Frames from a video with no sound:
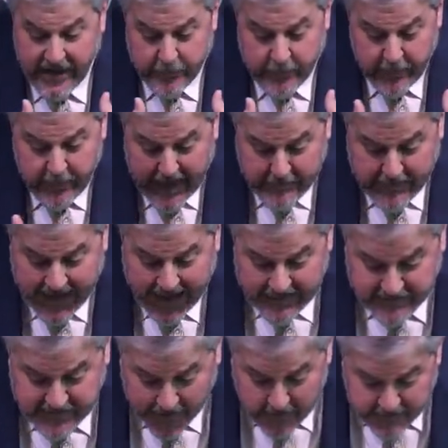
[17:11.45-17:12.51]
and in your name
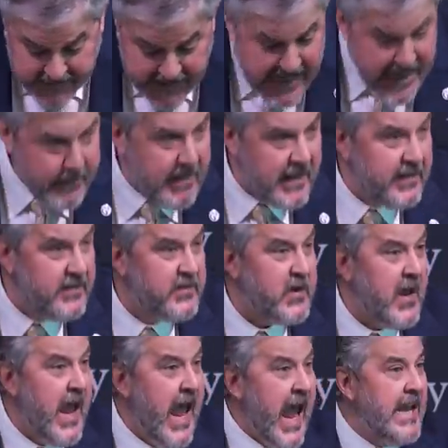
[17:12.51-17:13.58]
cast out
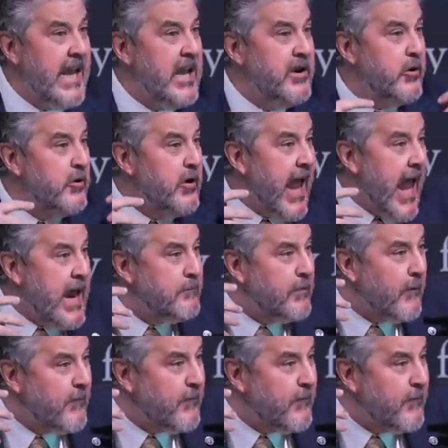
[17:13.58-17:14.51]
demons and in your name